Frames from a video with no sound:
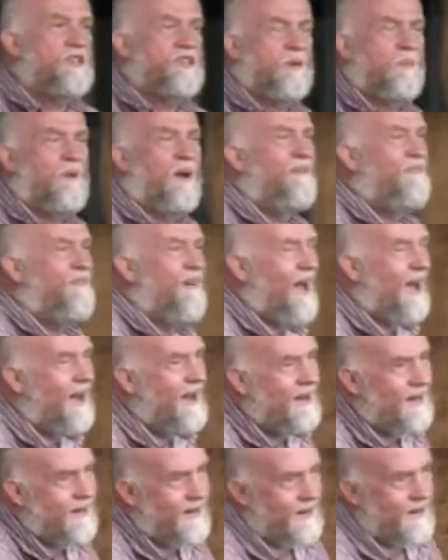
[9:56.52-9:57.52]
by
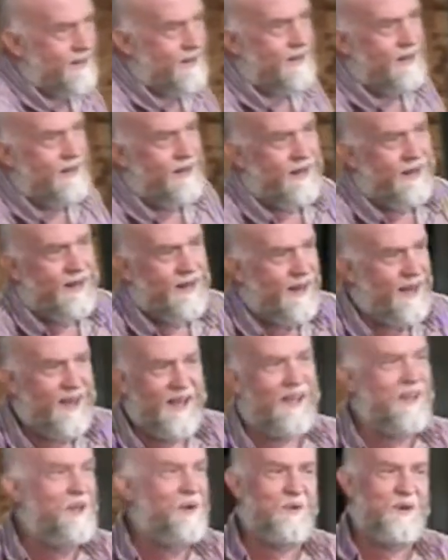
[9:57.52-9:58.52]
fire.
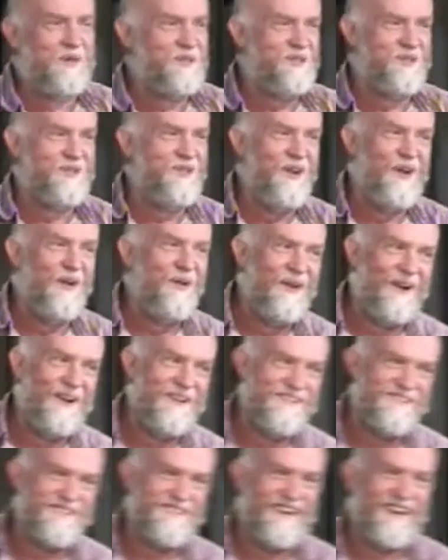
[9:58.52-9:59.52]
There's no
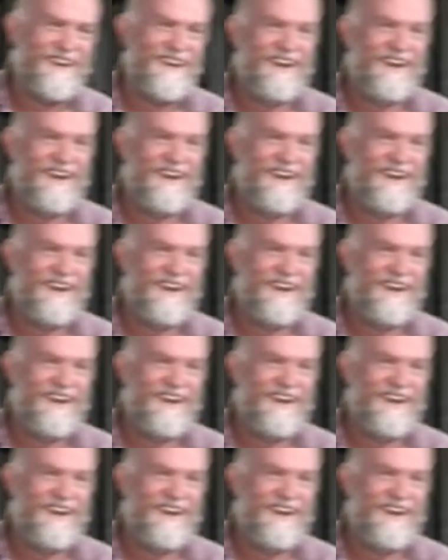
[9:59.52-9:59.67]
answer.